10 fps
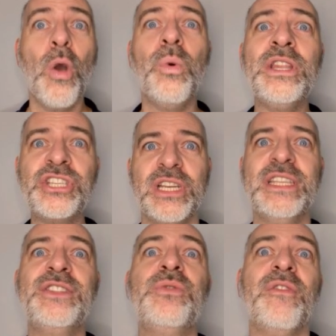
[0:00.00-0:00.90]
which
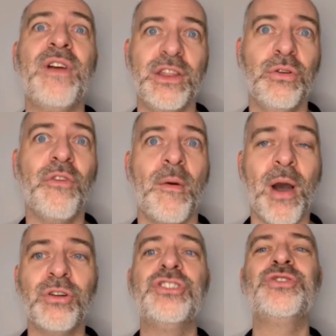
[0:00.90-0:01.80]
leads to a value of
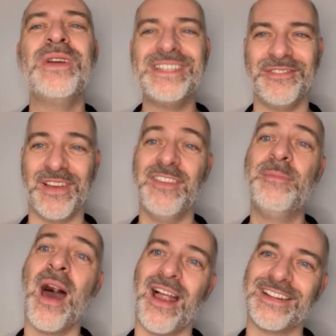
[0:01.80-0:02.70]
about 25
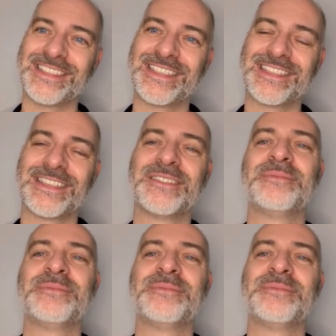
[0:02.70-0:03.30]
bars.